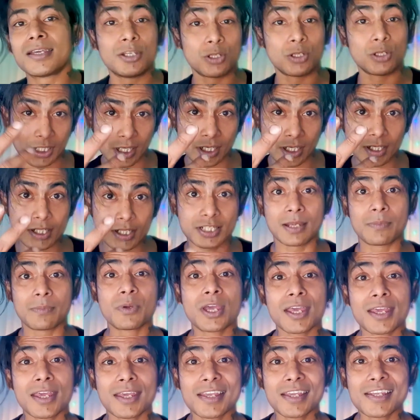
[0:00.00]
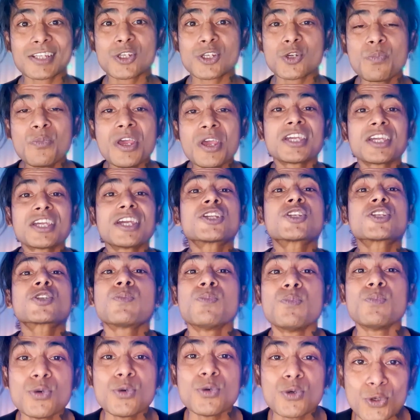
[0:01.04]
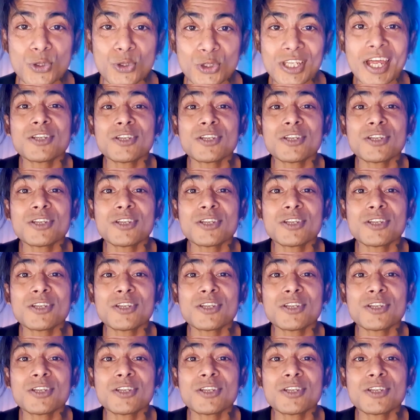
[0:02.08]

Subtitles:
third step is to make it smooth, that you